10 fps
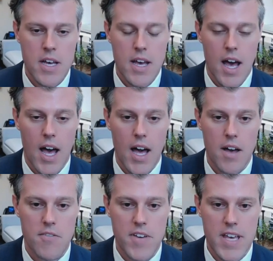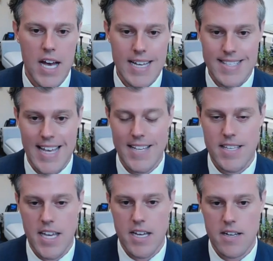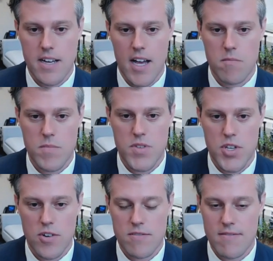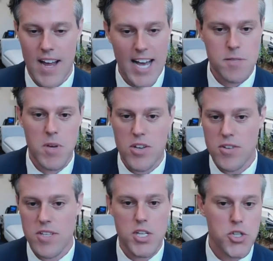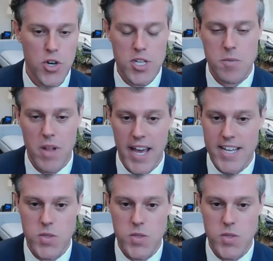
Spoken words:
via assessing certain hospitals and insurance plans.